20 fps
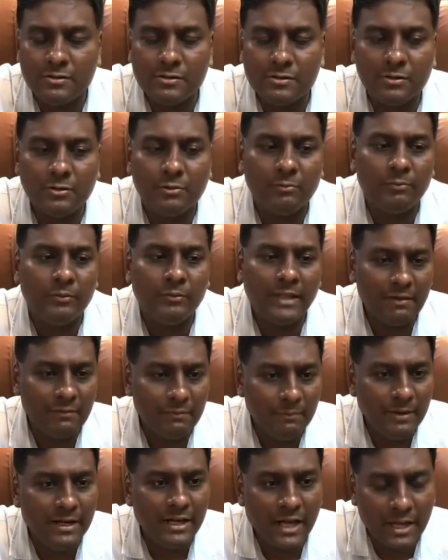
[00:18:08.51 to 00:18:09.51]
So there
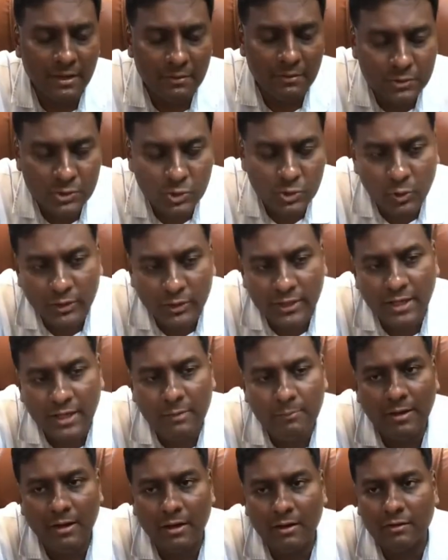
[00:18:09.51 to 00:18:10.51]
will be, I'm sure there will
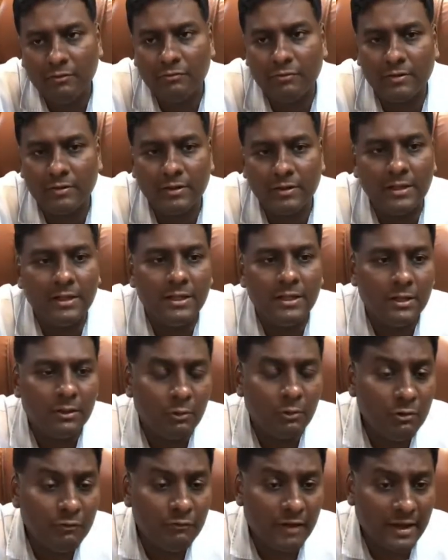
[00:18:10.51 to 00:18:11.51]
be a lot of
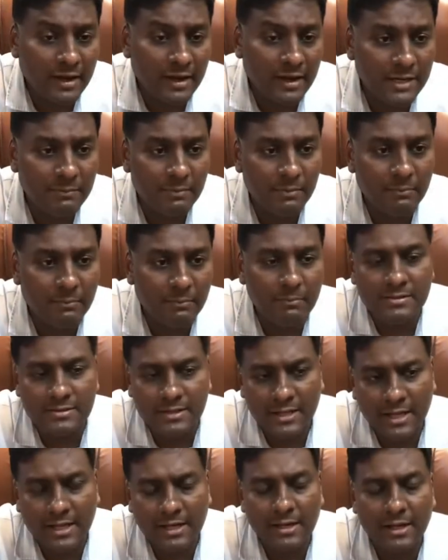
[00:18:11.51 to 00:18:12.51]
good faculty members
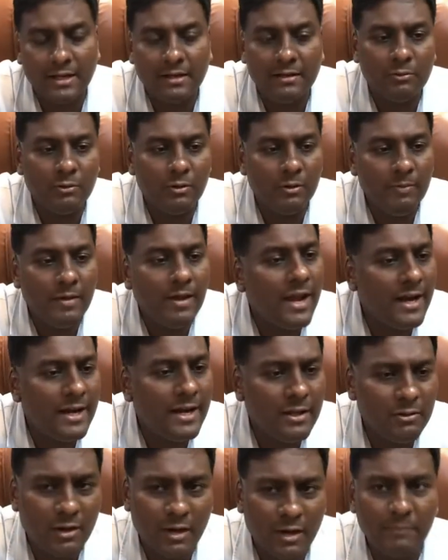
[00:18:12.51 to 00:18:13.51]
there, and who will be
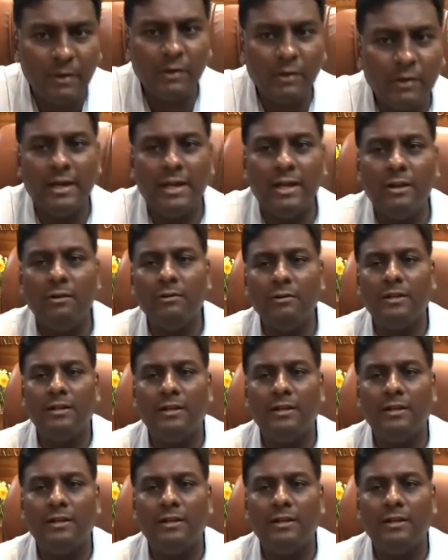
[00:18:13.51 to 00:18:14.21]
guiding you. I'm not getting into the